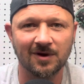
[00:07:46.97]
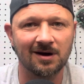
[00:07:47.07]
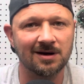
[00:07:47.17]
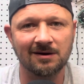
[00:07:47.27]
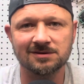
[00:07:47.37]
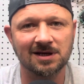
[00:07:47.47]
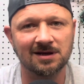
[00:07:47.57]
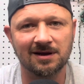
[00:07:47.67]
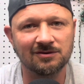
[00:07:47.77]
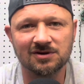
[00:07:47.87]
I guarantee you
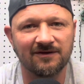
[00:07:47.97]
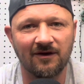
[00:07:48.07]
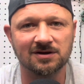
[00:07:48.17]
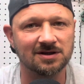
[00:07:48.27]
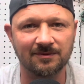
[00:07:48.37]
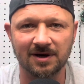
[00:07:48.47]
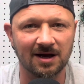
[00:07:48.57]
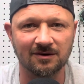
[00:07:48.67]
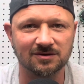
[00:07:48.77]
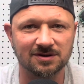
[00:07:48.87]
they'll just find somebody
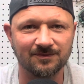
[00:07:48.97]
else.